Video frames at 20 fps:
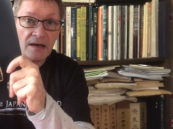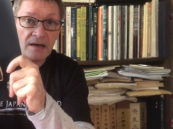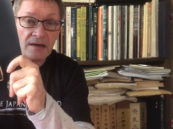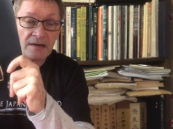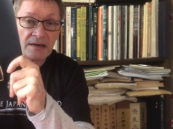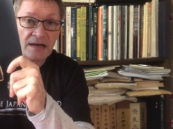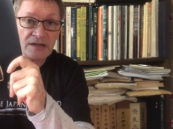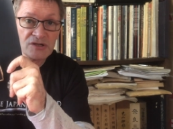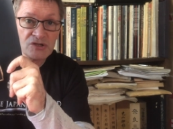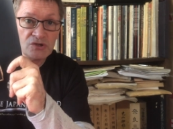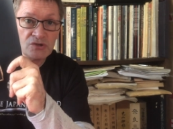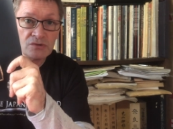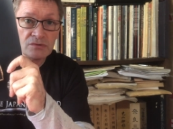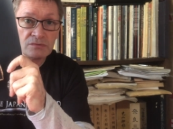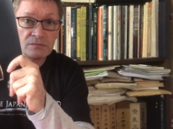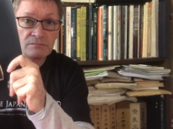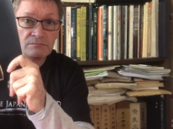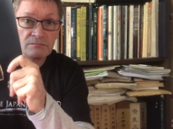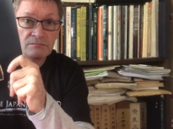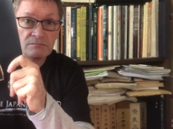Kachu
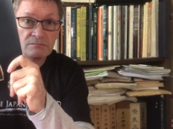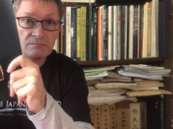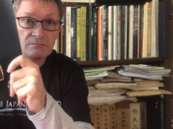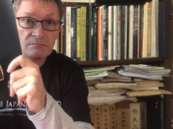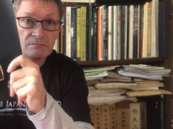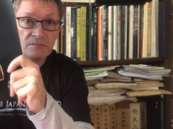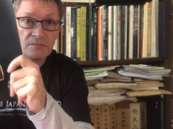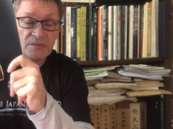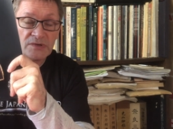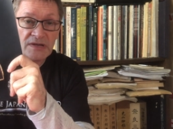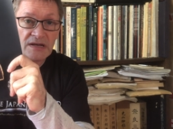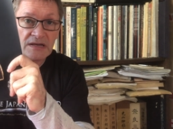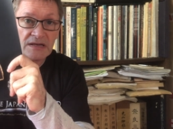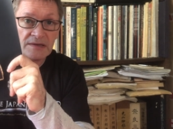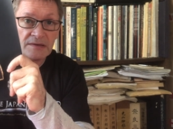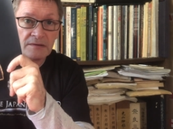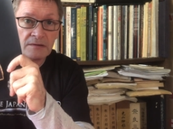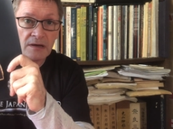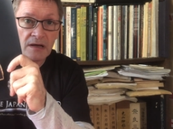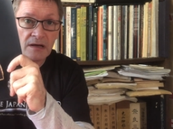
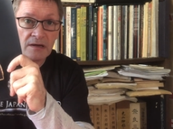yearly